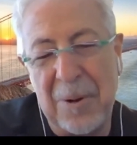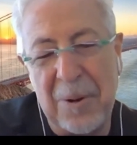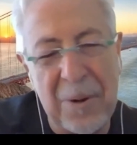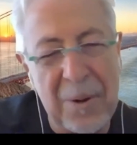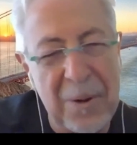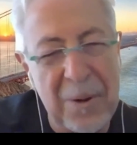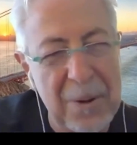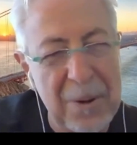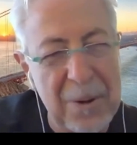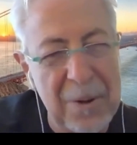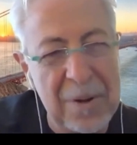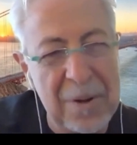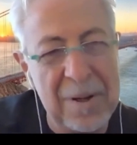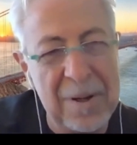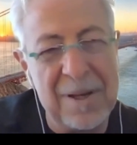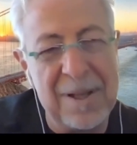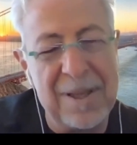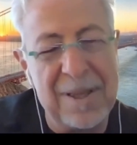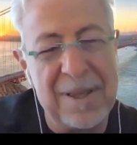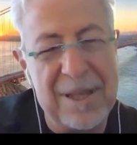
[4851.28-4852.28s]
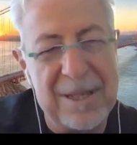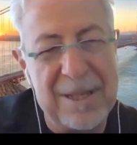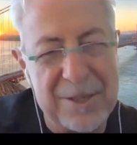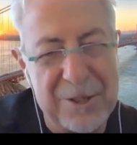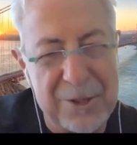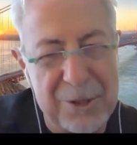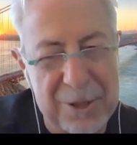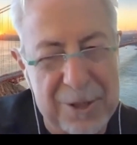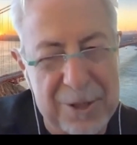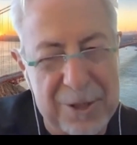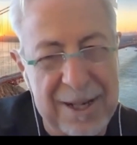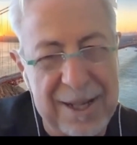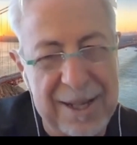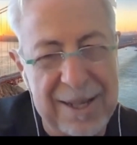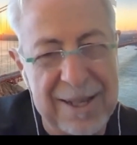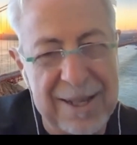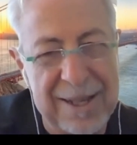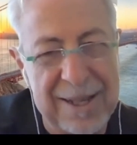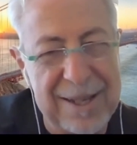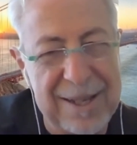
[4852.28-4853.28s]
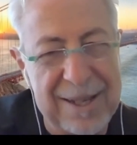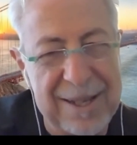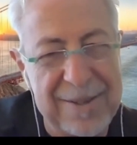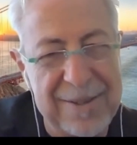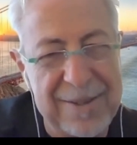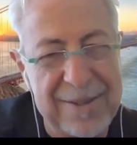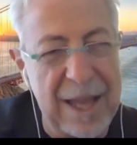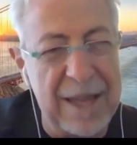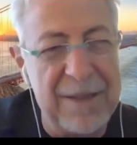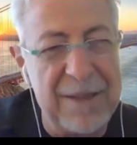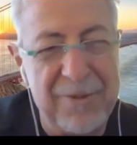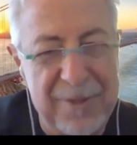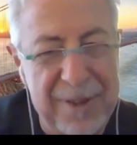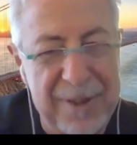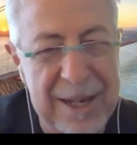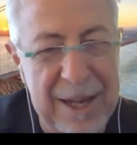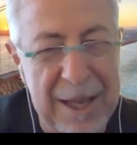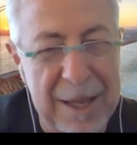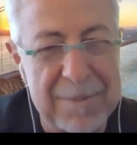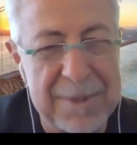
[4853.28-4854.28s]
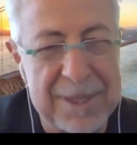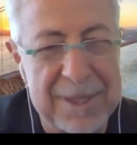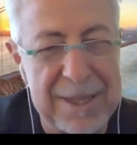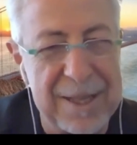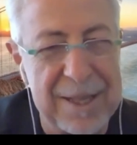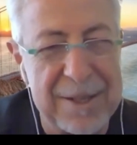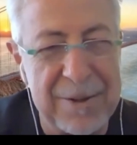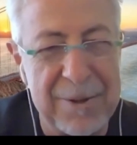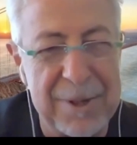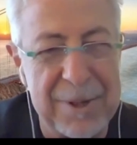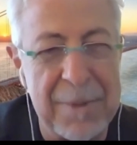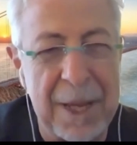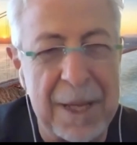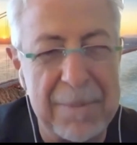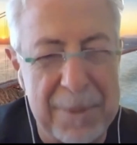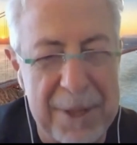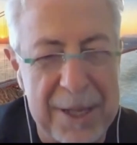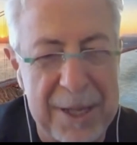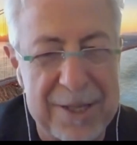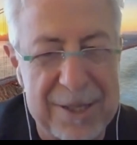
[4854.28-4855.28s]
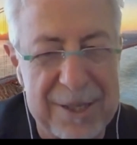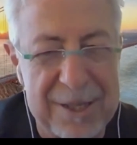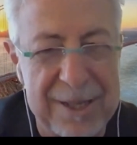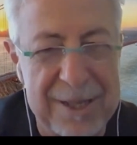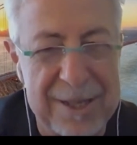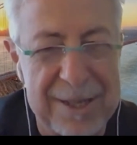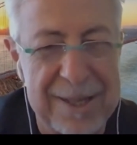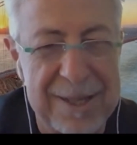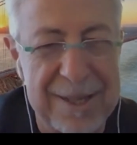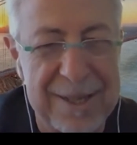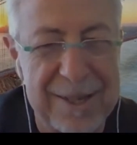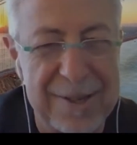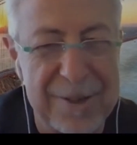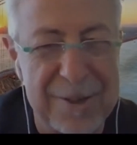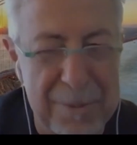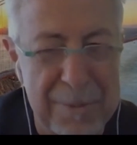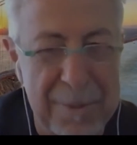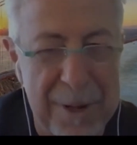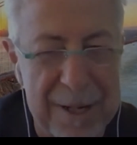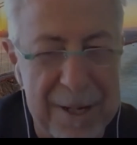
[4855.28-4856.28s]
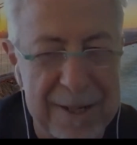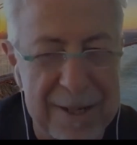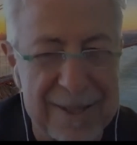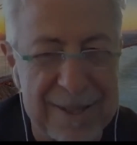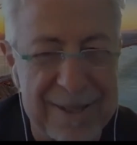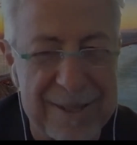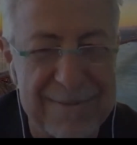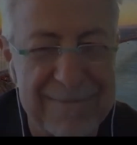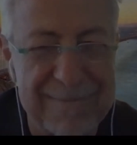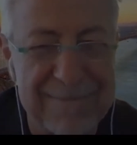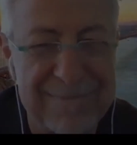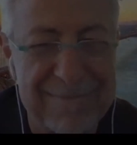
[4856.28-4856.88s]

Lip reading: all this journey, I feel I'm still doing my PhD in robotics.